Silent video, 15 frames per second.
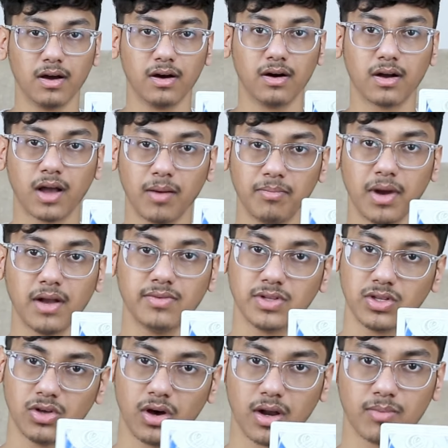uh, combined
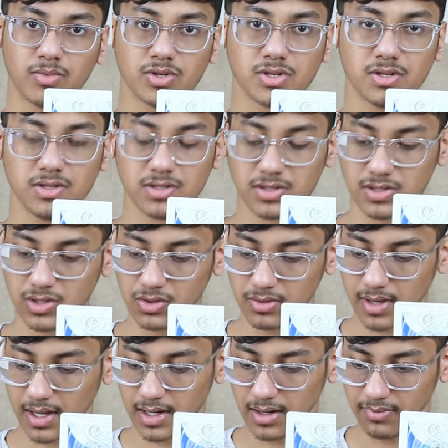with your emotions you
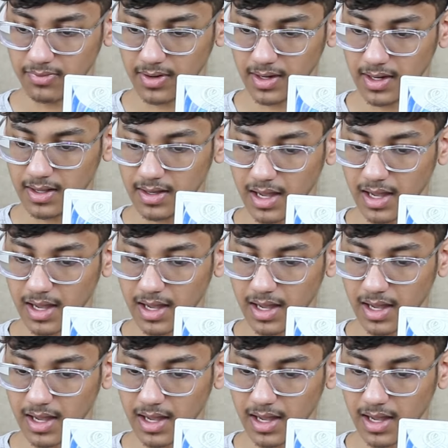can definitely